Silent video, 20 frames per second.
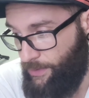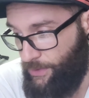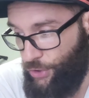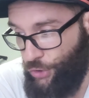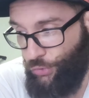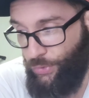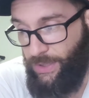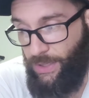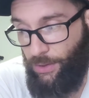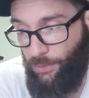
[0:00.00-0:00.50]

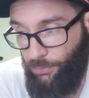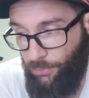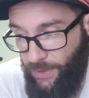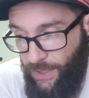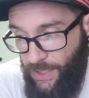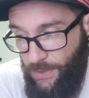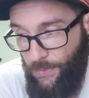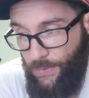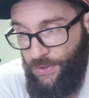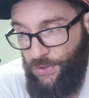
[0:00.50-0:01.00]
Street
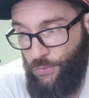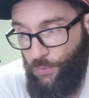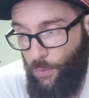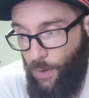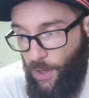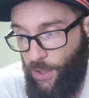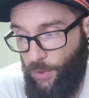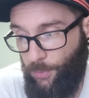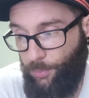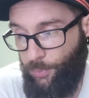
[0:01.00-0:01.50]
3, which is
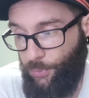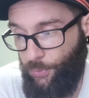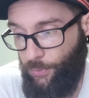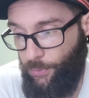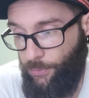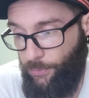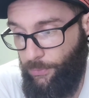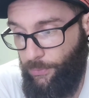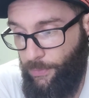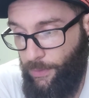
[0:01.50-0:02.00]

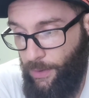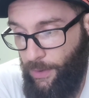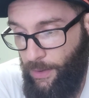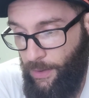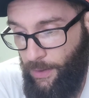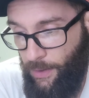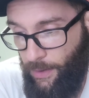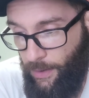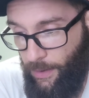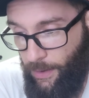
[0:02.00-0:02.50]
waterproof.
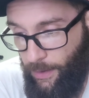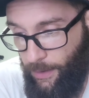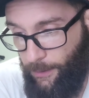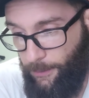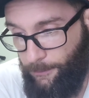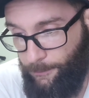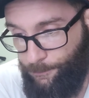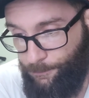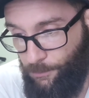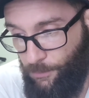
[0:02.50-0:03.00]

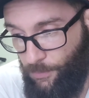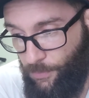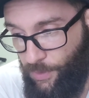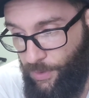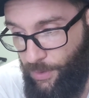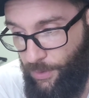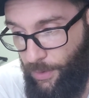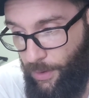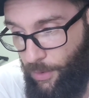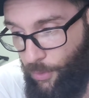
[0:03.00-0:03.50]

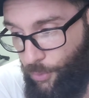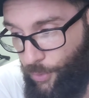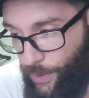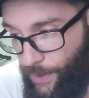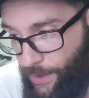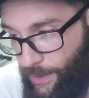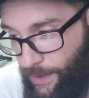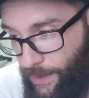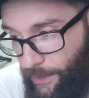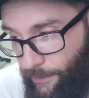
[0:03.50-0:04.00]
The
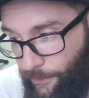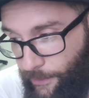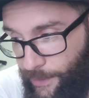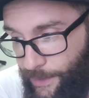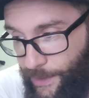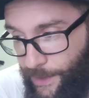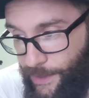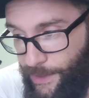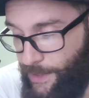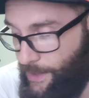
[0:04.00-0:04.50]
only
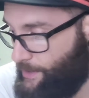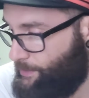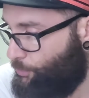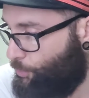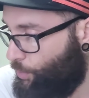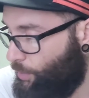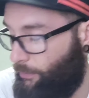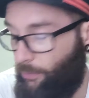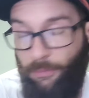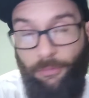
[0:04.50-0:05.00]
difference is it's
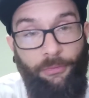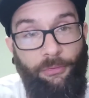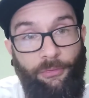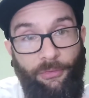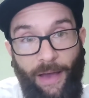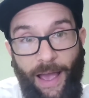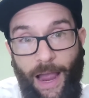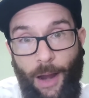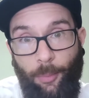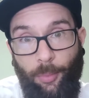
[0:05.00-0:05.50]
more of a
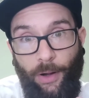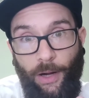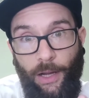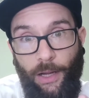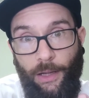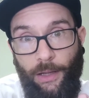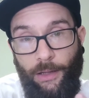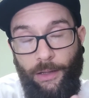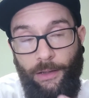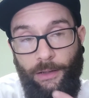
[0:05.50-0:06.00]

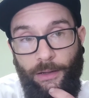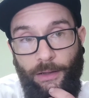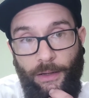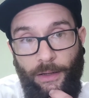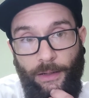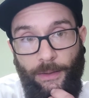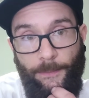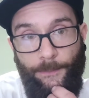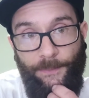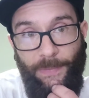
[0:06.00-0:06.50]
fabric
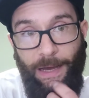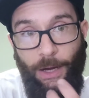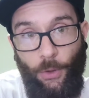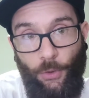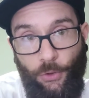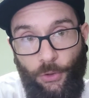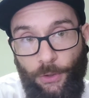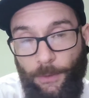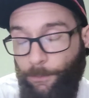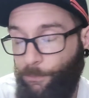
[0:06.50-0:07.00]

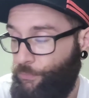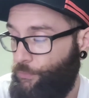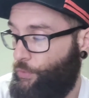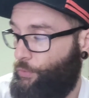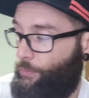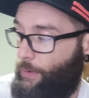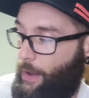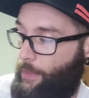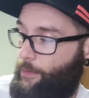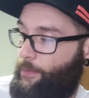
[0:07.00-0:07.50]
outer
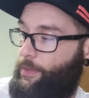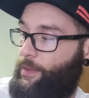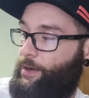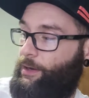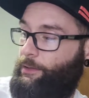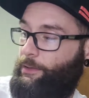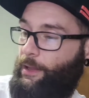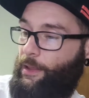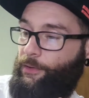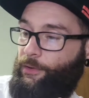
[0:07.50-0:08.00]
rather than a
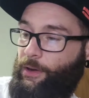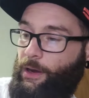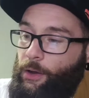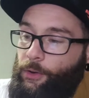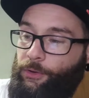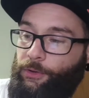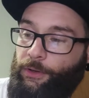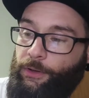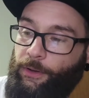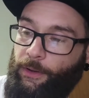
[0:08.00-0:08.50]
leather
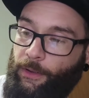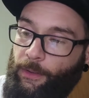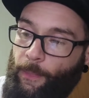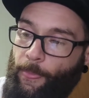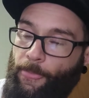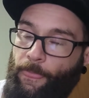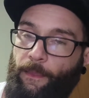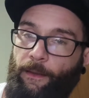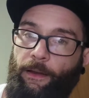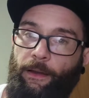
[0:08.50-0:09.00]
outer.
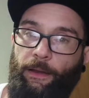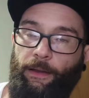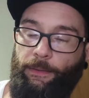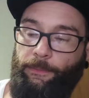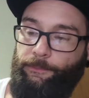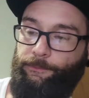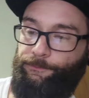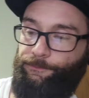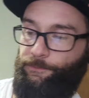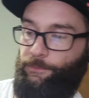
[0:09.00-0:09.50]

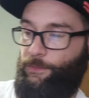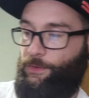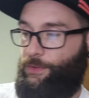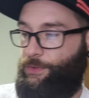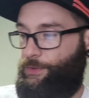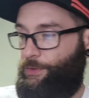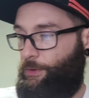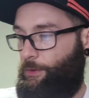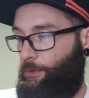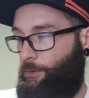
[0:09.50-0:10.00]

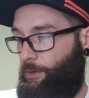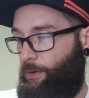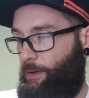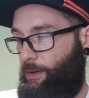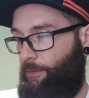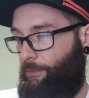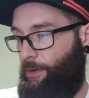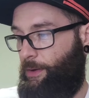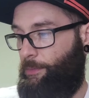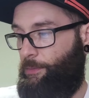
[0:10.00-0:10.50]
So
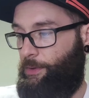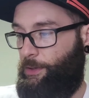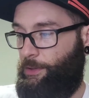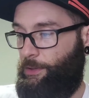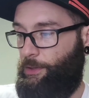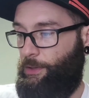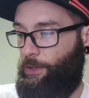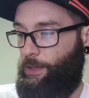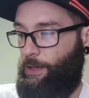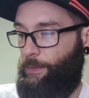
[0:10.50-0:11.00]
if I want to
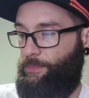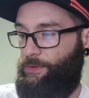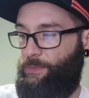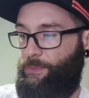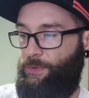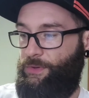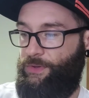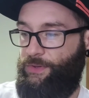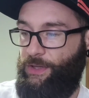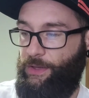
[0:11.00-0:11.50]
look it up
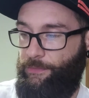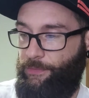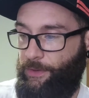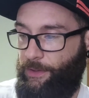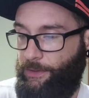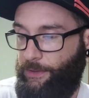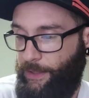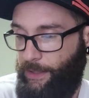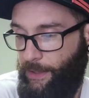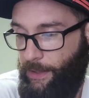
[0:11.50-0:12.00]

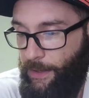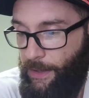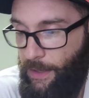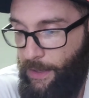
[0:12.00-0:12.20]
specifically,